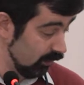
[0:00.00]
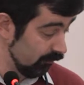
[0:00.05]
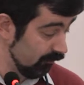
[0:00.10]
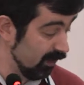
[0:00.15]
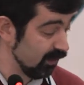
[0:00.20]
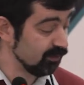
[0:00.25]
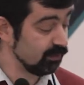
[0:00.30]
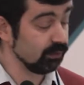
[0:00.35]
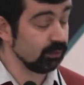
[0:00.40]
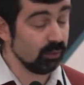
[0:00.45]

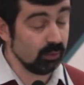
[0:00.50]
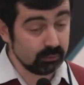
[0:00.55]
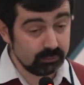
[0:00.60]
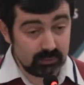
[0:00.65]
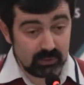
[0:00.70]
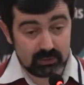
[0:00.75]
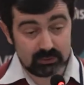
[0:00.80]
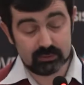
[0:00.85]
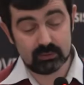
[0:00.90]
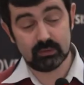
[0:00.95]
function
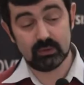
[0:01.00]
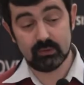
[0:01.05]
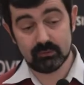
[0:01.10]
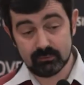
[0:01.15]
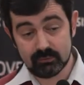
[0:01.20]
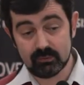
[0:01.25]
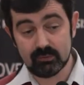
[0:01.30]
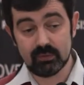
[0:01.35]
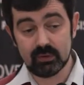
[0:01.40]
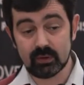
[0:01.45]
contract,
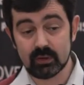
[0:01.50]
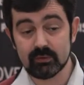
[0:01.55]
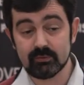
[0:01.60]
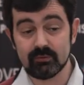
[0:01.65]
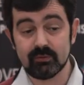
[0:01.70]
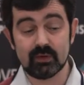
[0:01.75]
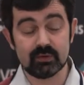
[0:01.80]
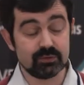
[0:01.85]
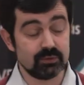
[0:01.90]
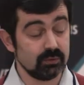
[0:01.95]
if we have
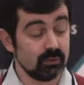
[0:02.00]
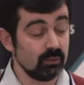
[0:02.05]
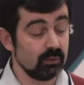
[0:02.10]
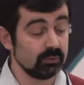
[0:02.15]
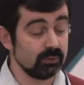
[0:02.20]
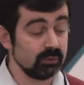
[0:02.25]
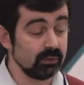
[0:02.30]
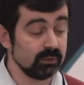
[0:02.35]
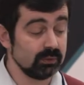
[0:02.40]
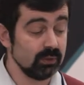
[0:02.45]
function
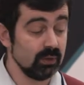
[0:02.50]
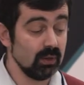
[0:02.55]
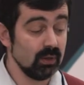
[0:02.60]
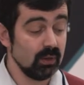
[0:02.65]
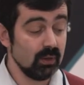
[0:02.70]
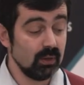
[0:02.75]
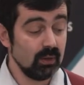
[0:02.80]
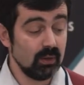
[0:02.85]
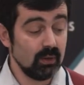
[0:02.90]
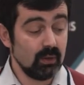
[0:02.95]
contract,
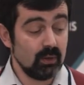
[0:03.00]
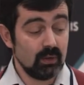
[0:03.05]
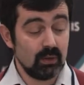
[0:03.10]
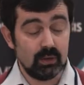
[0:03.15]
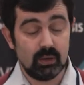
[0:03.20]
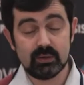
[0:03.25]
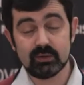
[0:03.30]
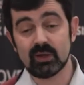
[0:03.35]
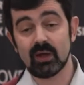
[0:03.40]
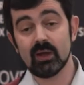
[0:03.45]

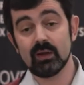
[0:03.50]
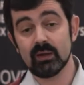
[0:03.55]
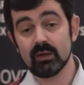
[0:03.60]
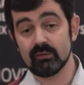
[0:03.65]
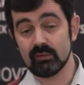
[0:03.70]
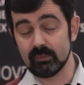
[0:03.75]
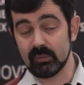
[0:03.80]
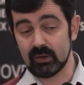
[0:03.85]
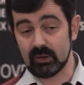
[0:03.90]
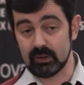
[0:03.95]
and
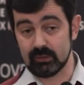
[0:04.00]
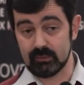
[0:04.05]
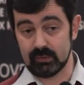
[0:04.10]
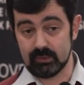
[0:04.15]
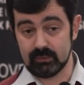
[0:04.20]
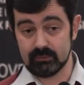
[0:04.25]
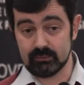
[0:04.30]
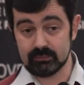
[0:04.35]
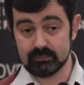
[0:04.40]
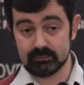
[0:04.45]
high-level behavior.